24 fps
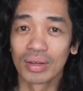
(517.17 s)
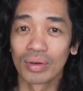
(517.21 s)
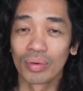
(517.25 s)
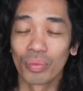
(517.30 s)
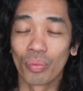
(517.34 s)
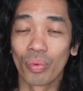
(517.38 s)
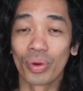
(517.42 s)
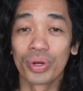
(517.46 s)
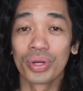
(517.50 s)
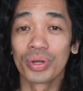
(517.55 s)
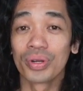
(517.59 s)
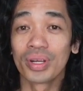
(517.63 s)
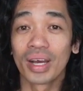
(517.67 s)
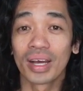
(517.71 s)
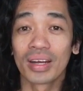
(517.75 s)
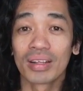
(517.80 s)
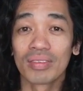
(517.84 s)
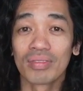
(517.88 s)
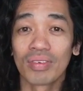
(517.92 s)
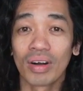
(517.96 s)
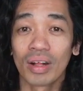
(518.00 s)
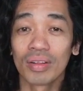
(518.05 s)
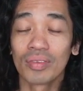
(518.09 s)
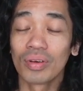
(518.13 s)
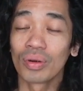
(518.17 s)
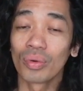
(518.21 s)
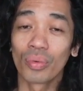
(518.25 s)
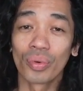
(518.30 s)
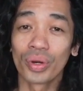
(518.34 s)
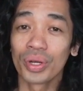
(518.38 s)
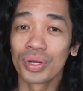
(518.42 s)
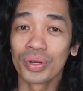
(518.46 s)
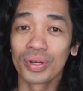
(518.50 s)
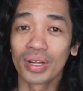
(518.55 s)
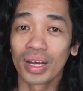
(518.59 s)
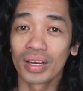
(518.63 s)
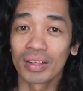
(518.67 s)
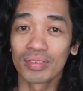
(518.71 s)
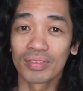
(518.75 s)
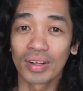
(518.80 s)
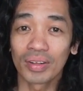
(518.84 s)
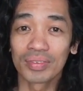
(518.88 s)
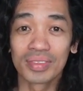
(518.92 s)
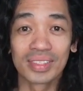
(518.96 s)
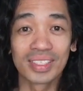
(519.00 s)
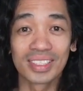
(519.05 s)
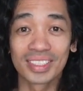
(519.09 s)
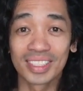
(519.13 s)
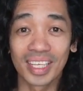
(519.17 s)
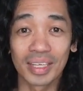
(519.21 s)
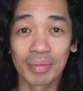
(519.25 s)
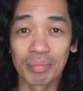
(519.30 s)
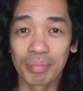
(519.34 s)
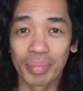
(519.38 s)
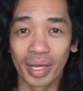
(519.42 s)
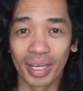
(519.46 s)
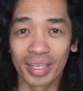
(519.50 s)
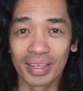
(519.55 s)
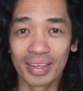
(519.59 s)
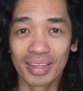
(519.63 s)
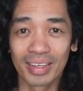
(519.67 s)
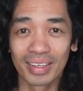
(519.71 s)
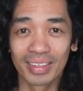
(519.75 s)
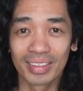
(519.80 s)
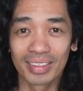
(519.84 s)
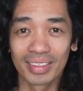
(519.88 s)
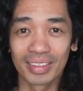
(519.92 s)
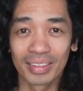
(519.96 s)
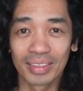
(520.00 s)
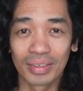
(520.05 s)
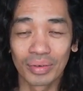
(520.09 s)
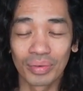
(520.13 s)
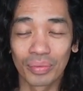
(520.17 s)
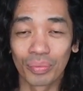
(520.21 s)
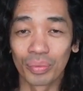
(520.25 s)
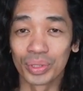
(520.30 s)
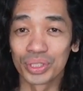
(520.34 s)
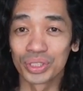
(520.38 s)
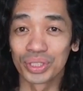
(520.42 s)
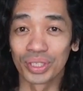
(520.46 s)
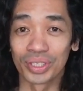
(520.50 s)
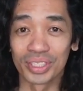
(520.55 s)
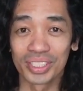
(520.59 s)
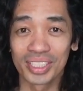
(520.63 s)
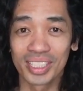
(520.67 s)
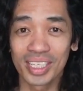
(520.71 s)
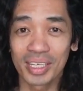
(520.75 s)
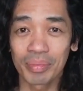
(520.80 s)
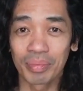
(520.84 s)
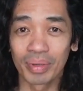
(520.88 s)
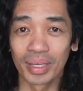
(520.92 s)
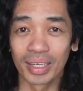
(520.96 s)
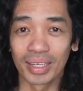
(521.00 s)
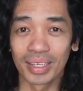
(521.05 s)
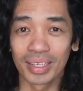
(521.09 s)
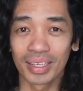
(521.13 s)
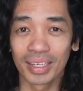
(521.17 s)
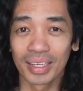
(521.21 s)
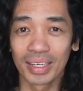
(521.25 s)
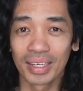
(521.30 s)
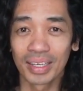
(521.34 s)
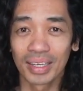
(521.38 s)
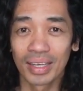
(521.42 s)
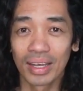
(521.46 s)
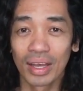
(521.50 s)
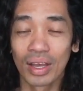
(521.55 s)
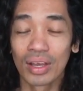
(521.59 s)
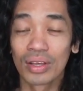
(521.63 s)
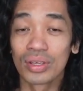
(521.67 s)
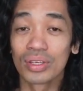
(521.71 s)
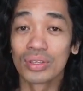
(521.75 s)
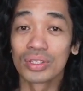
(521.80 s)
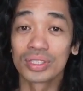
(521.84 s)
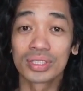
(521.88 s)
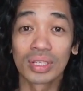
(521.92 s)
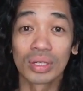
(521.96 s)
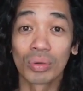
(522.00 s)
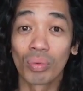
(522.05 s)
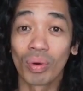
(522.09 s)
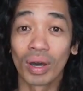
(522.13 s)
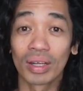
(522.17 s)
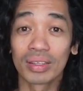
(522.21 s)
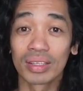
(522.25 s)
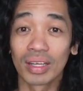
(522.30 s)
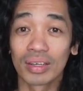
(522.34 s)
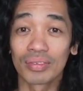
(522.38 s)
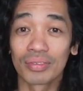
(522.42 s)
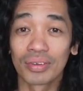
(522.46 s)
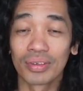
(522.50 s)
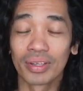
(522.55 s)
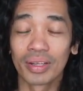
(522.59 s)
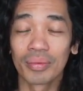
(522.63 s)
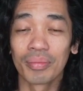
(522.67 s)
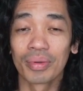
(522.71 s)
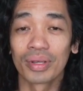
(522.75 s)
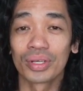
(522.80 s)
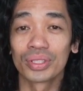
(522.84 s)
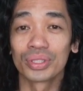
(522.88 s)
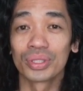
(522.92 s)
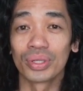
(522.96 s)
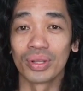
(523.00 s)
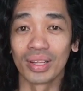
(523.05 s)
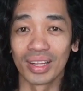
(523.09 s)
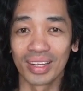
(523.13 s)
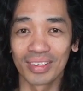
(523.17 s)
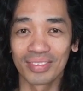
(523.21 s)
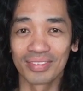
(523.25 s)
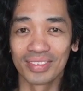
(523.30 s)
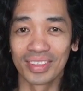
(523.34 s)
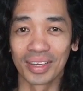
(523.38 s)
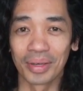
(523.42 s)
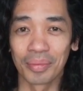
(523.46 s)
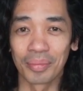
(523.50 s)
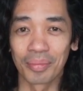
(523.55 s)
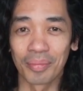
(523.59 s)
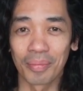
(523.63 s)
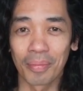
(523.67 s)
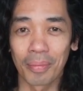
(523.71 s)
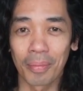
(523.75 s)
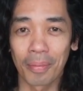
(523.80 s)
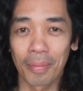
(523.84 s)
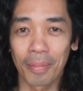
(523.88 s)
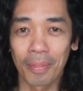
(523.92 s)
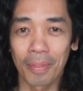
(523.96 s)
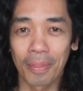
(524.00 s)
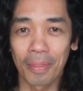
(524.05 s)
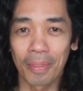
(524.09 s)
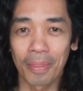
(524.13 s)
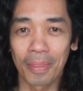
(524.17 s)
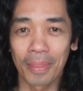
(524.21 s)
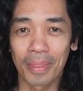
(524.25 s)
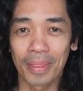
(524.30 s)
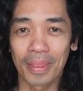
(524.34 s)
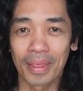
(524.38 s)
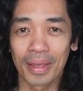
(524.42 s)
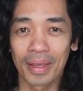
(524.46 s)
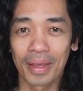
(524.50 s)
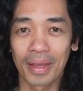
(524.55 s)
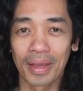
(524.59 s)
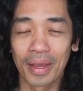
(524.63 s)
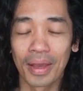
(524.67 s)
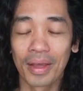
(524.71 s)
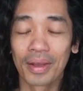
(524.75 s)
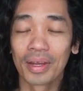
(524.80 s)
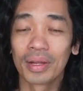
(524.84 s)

where you're not involved or where you're not involved in the same bed, which they're sleeping, you still want that for them because you love them.